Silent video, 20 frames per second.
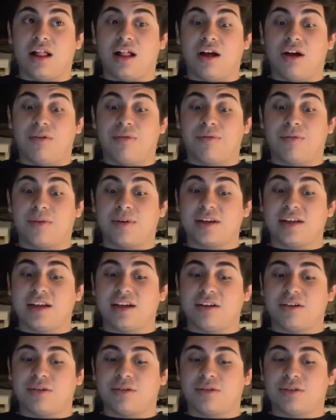a
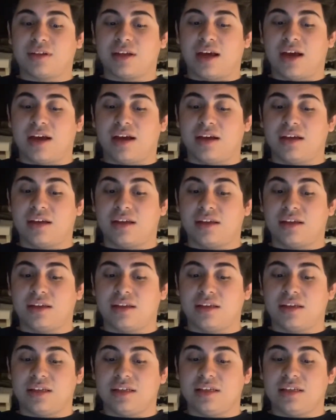48-year-old guy,
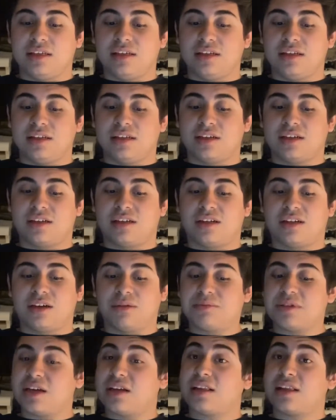he
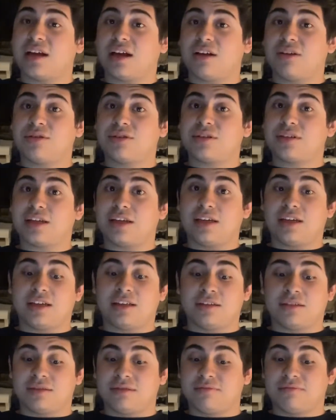comes out of the house
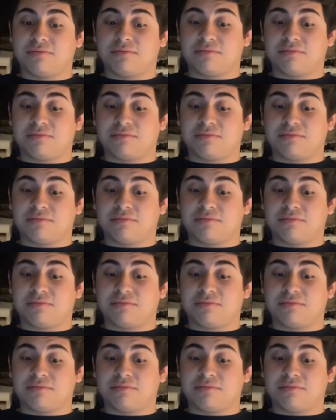and